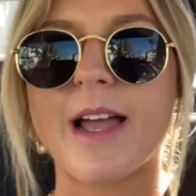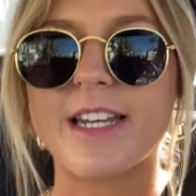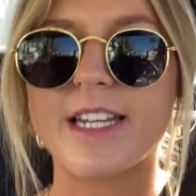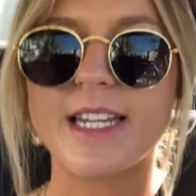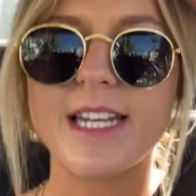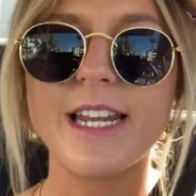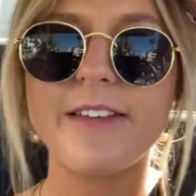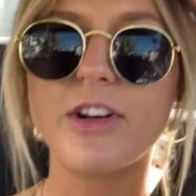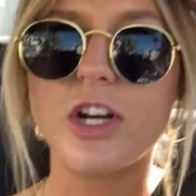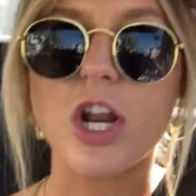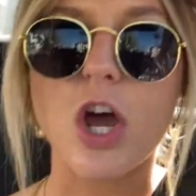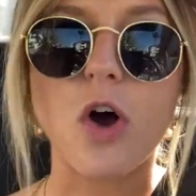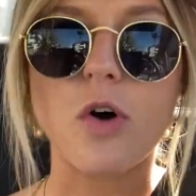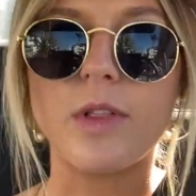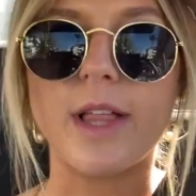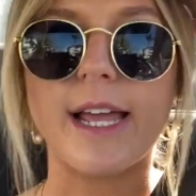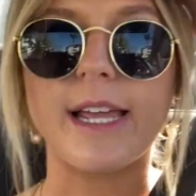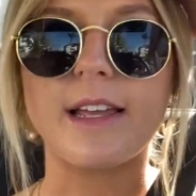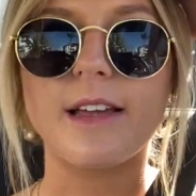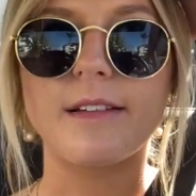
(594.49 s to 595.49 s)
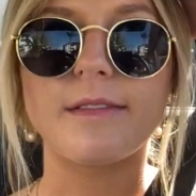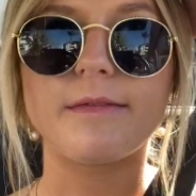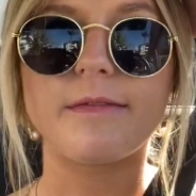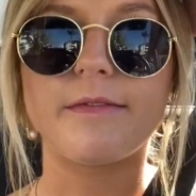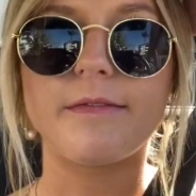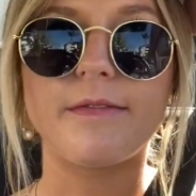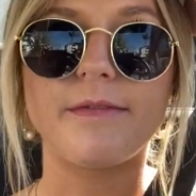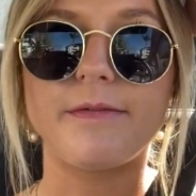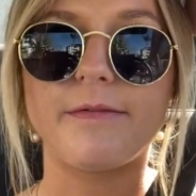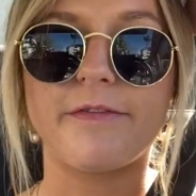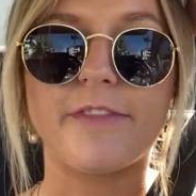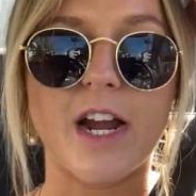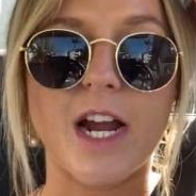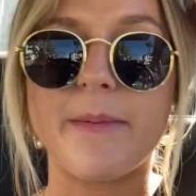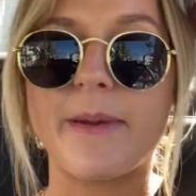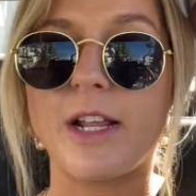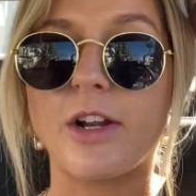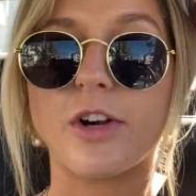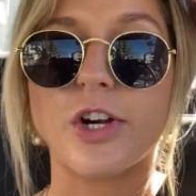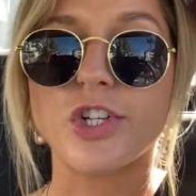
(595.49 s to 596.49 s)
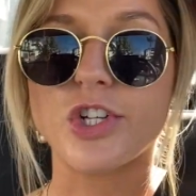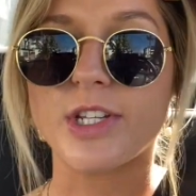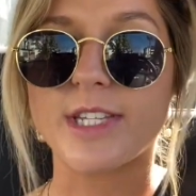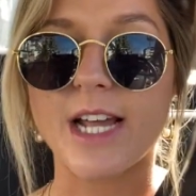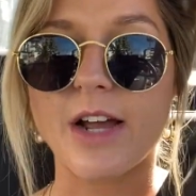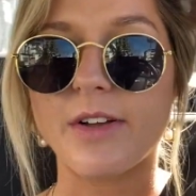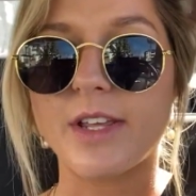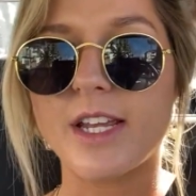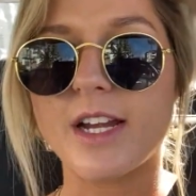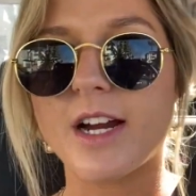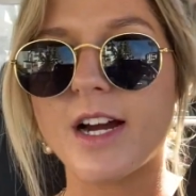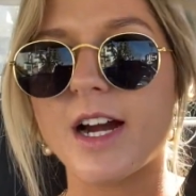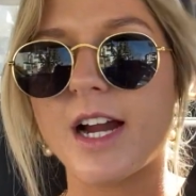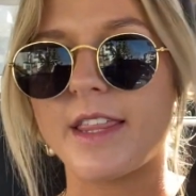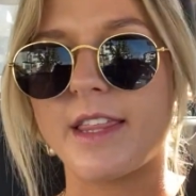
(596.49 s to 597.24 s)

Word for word: I didn't even know like very many Christians out here,